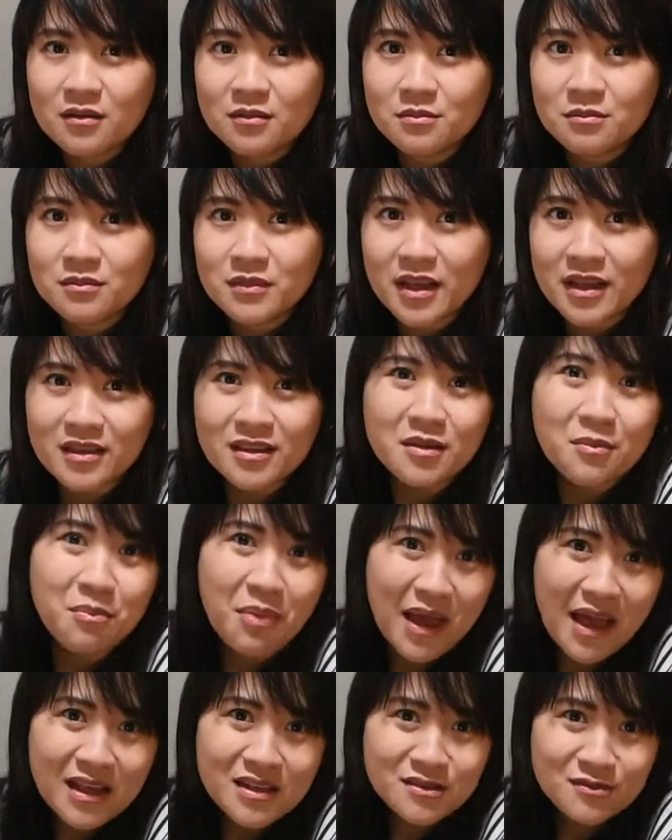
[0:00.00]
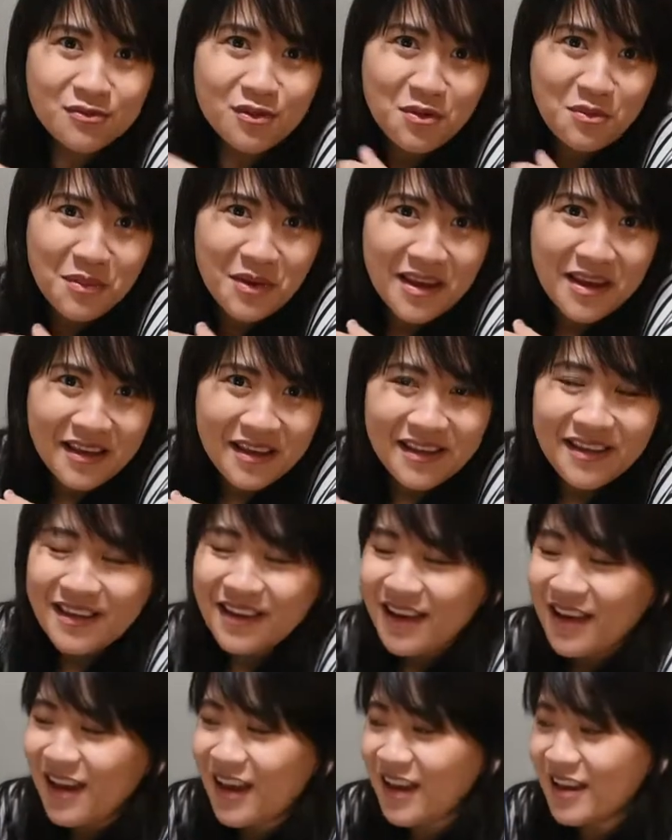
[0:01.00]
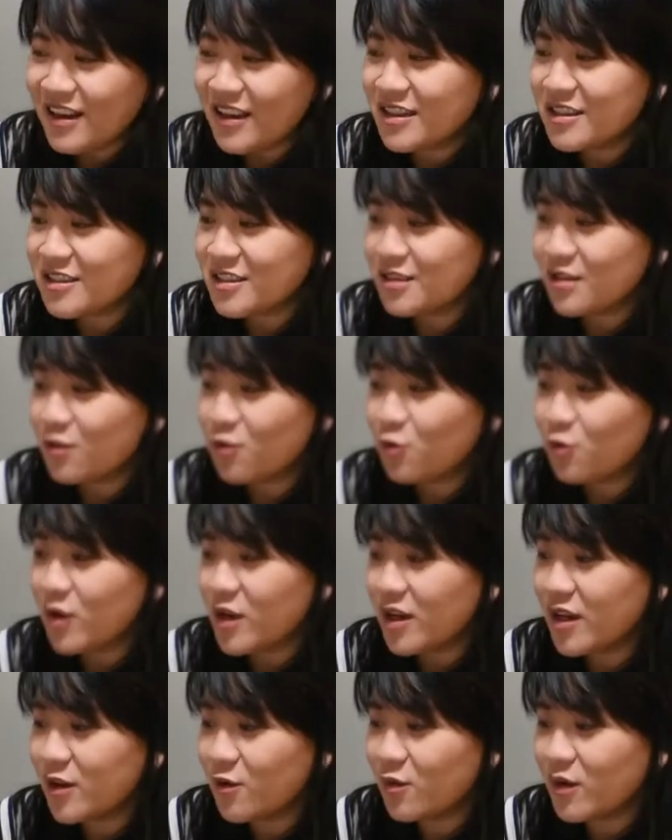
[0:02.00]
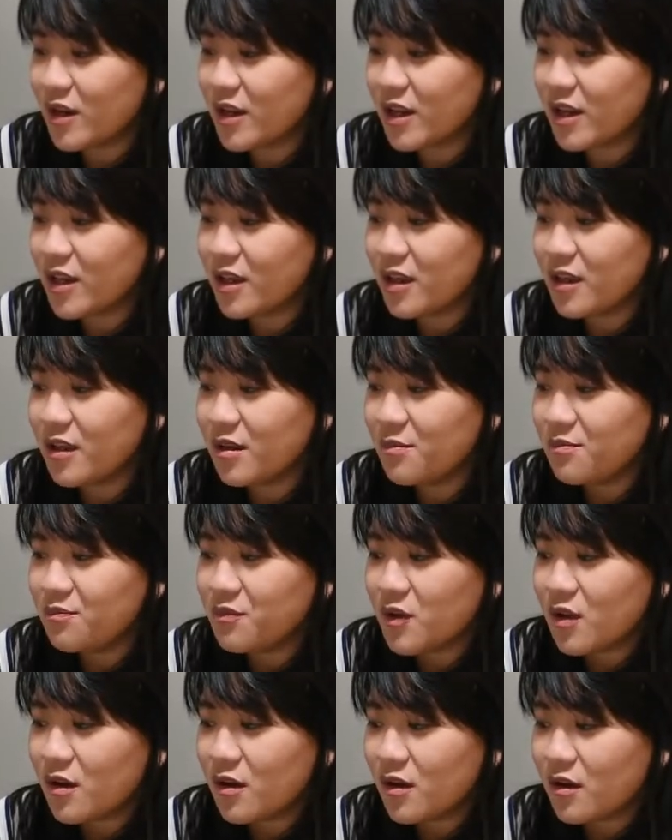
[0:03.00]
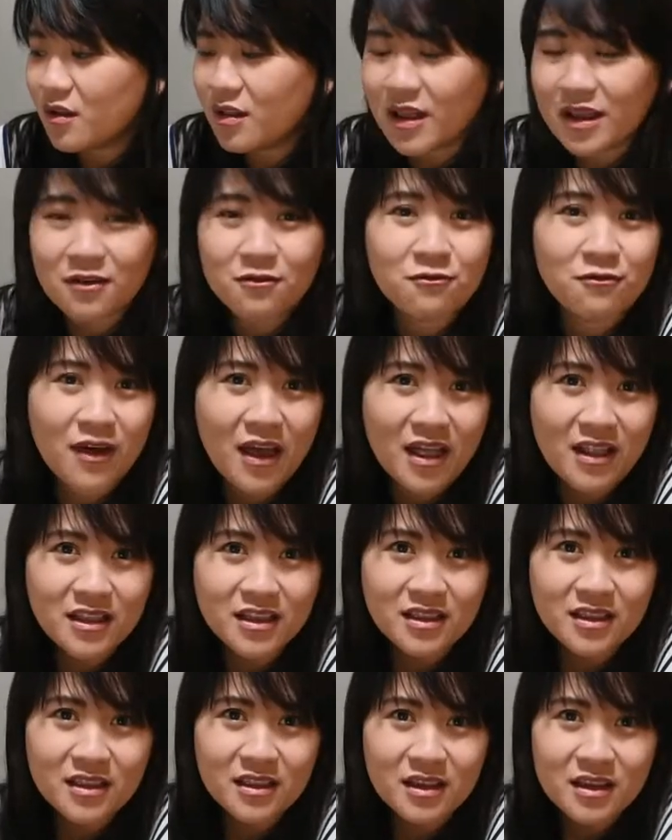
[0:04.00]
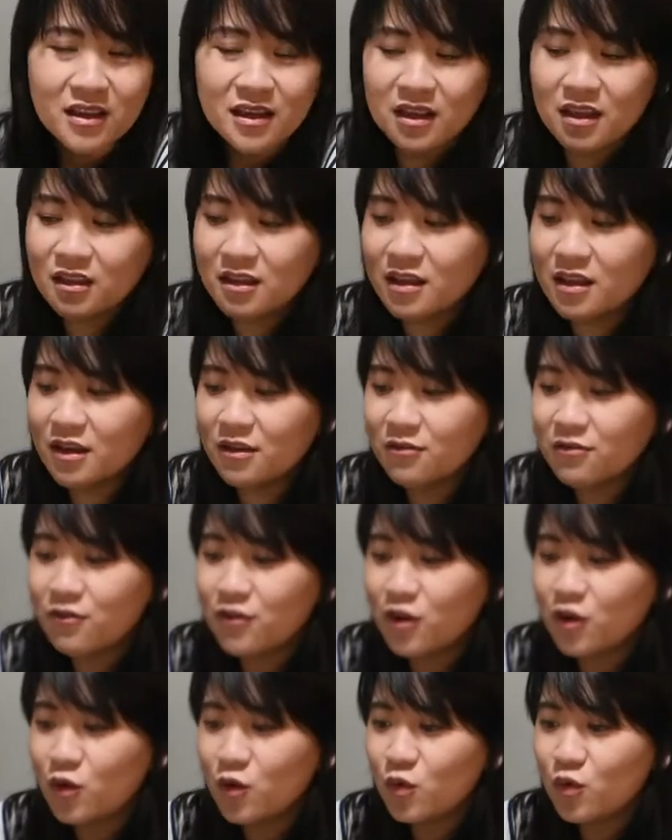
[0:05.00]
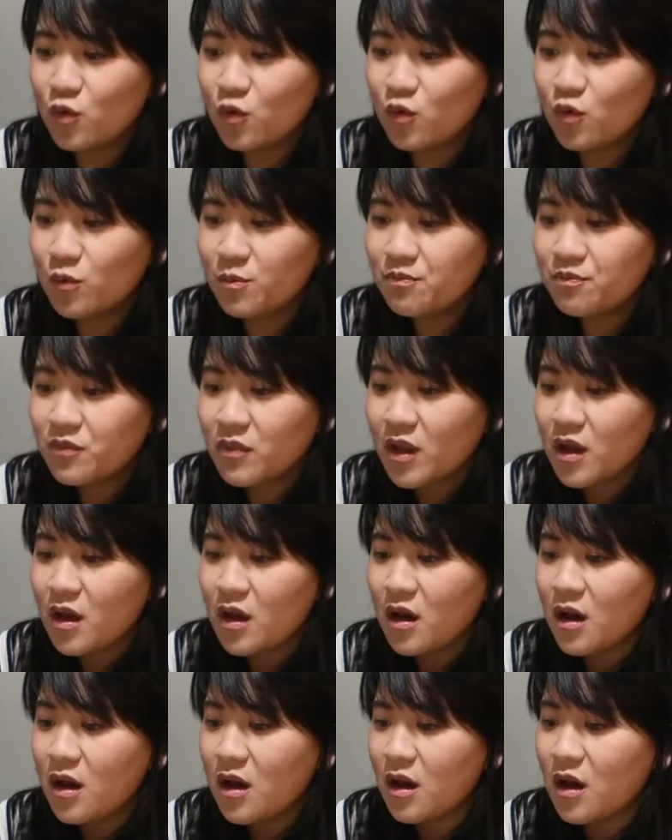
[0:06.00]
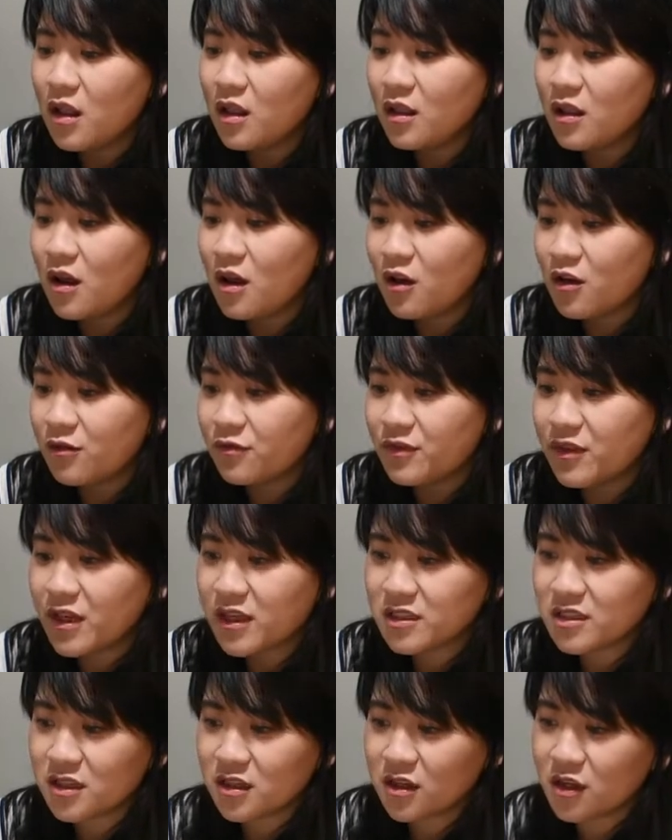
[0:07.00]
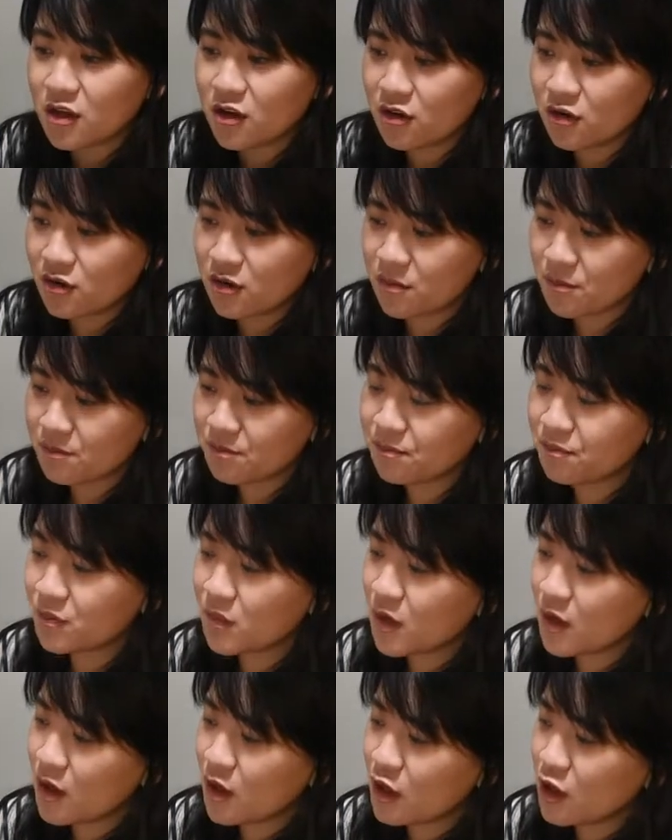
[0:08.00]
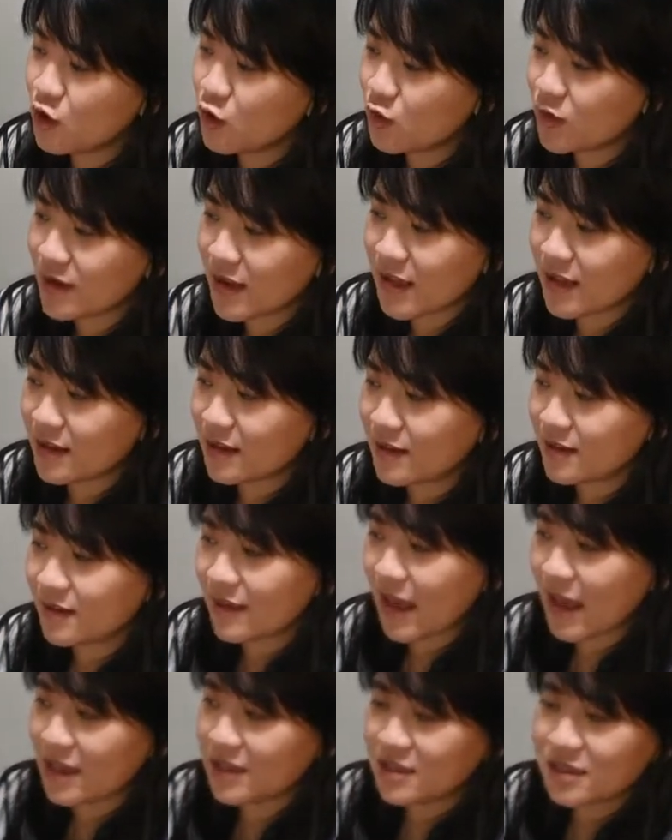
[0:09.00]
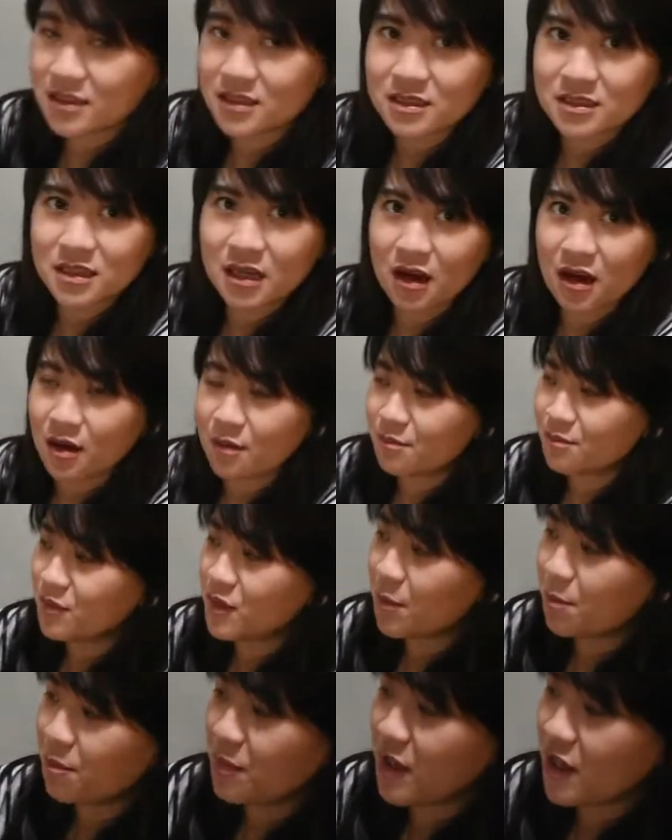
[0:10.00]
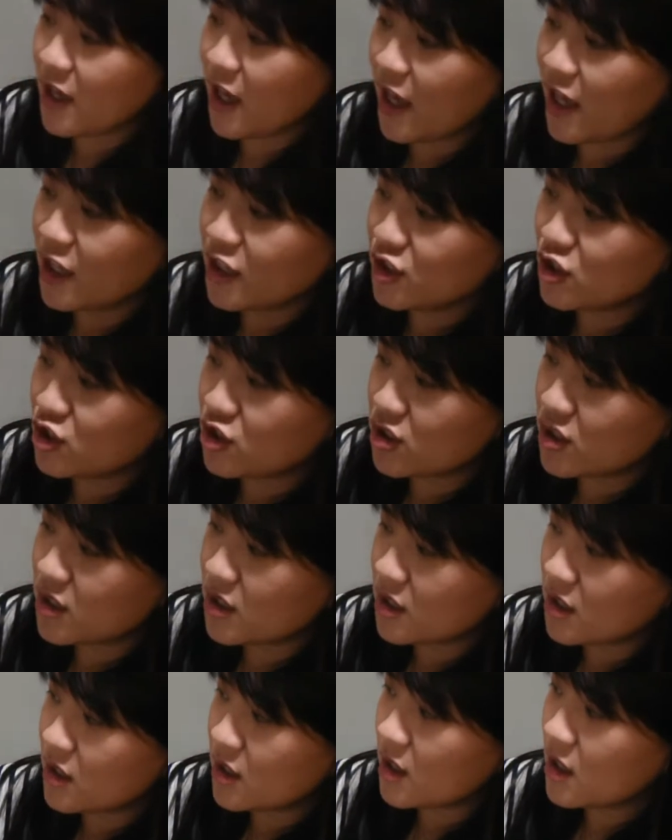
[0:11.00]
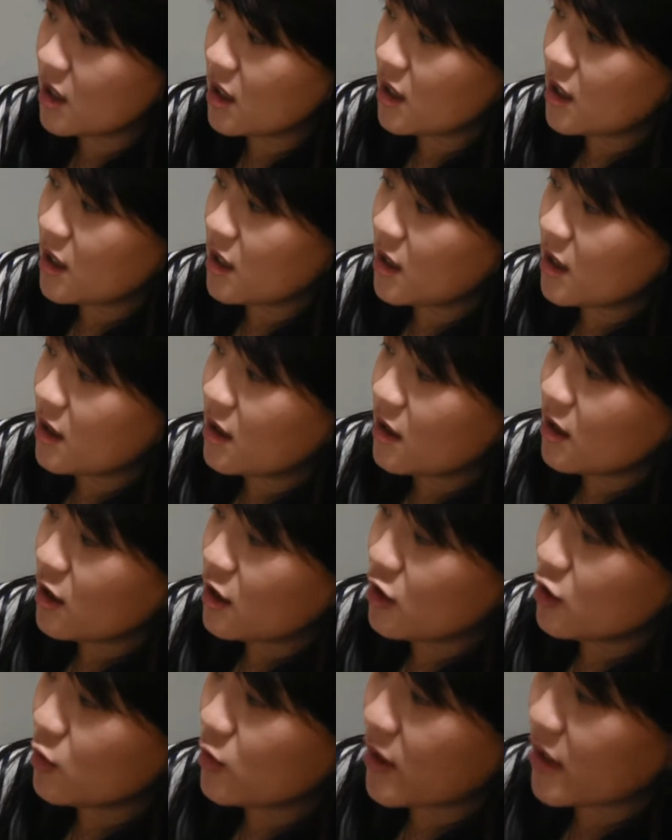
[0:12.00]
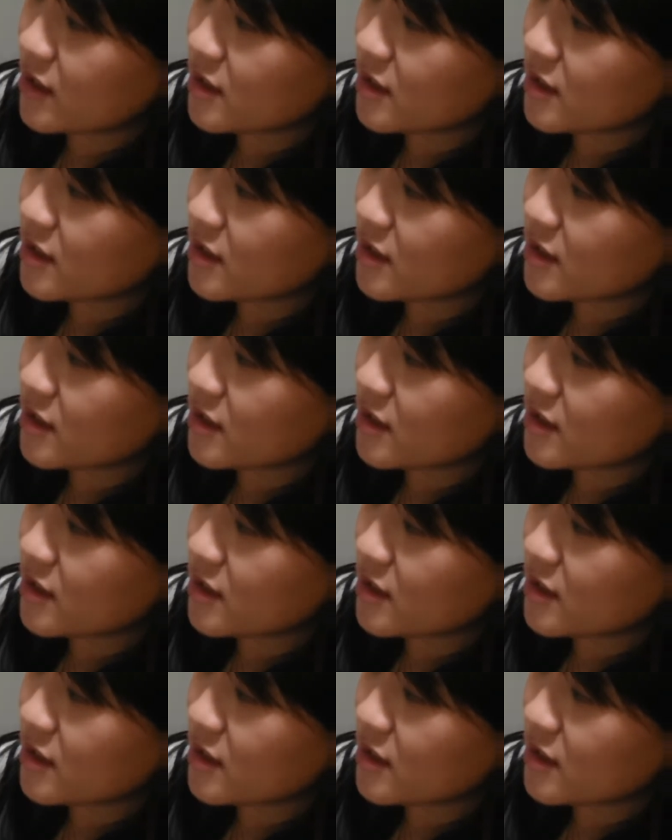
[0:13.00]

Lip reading: like the best for me, and it's really like valid. It gives you a lot of things in here. You can test the pH. You can